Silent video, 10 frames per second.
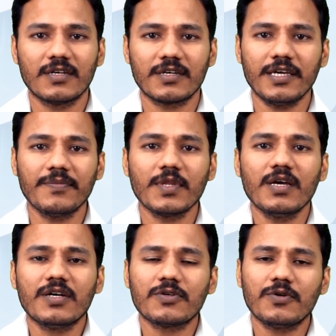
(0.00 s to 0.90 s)
Okay.
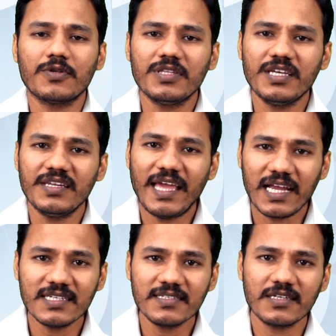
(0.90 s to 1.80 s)
So, the
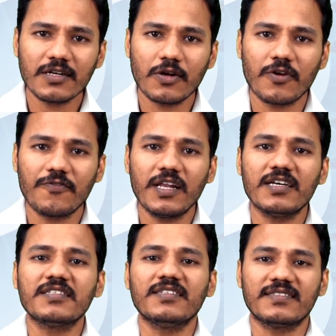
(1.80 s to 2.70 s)
reaction center chlorophyll
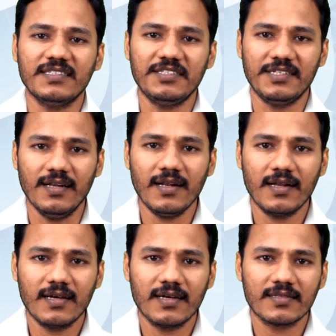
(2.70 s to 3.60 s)
is essential.
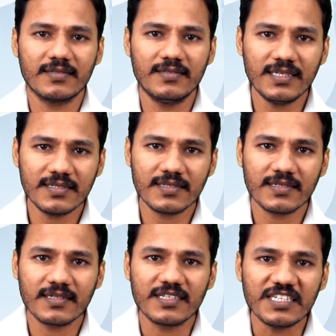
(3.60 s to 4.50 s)
This
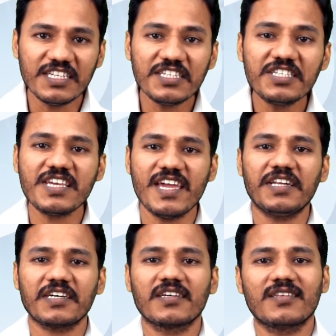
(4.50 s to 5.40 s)

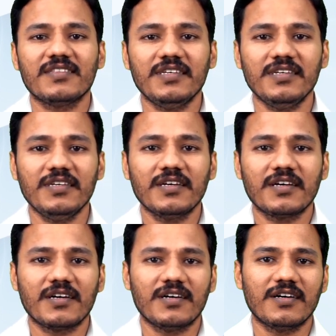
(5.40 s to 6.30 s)
initiate the
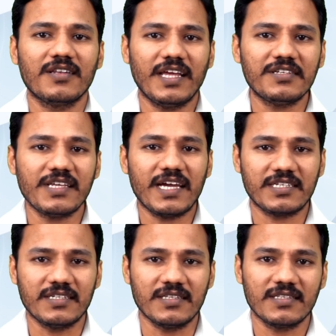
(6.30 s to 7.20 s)
light
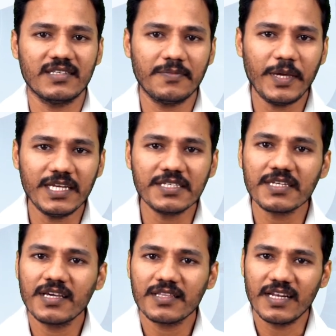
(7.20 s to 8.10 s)
reaction. That means,
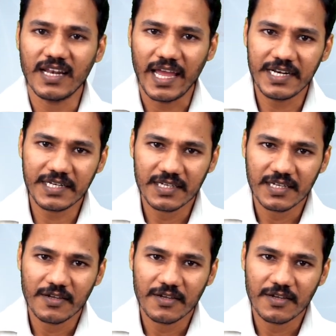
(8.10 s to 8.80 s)
the light